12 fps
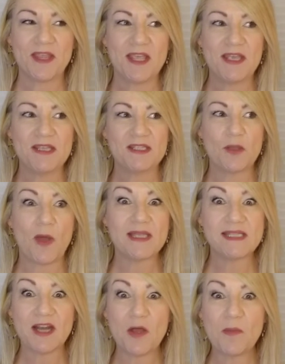So I
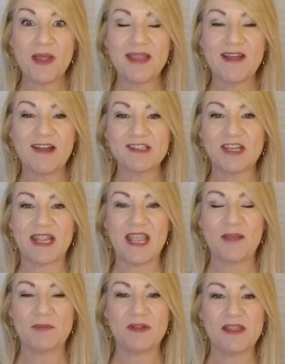said, Oh my gosh, I
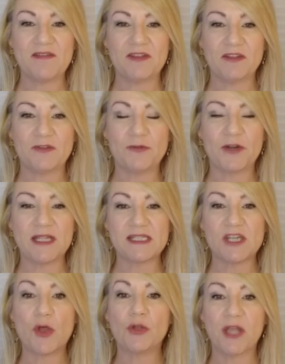can't believe it. The Lord has
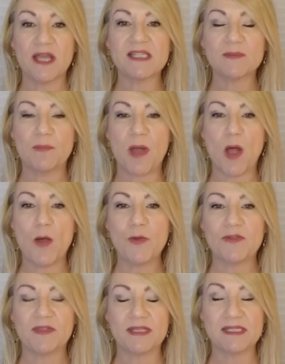told us
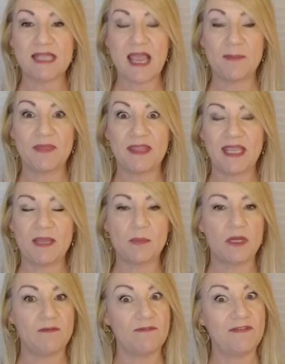both the same thing, but
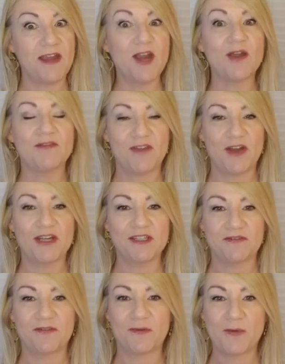in very, very
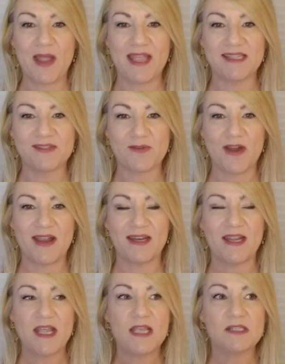different ways, right?
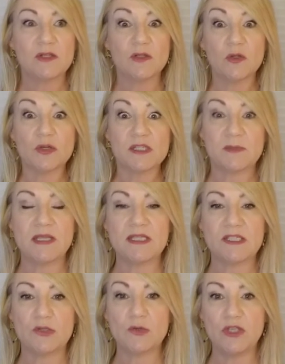So the Lord speaks
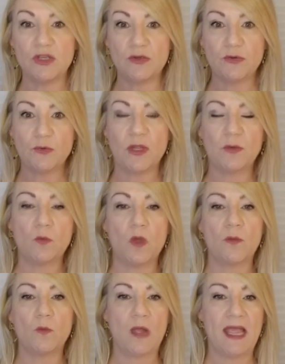to you in
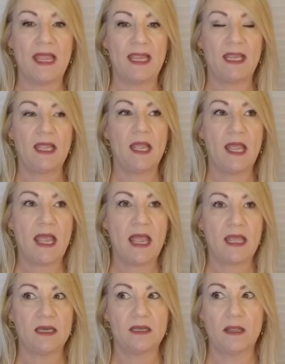one way,
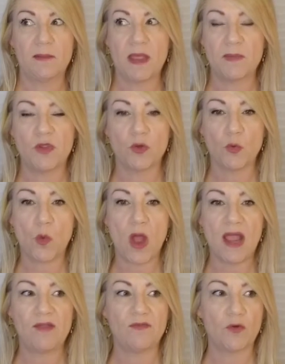and, and maybe your
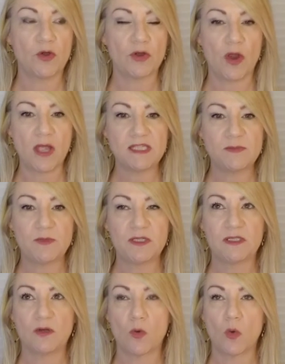wife or your
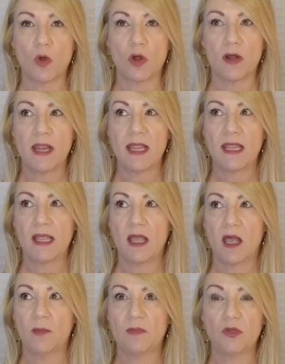husband or
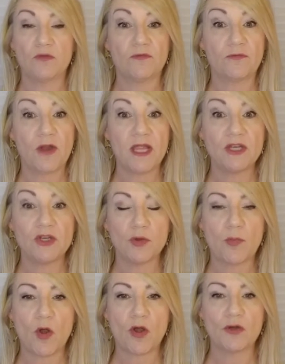um, your friend you're
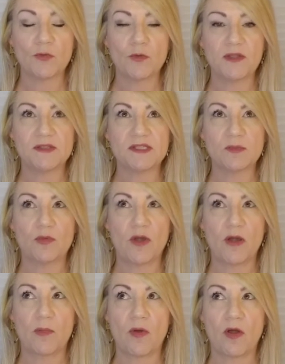partnered with as a
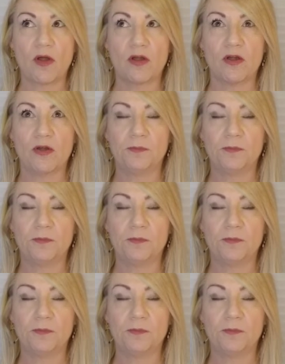prayer partner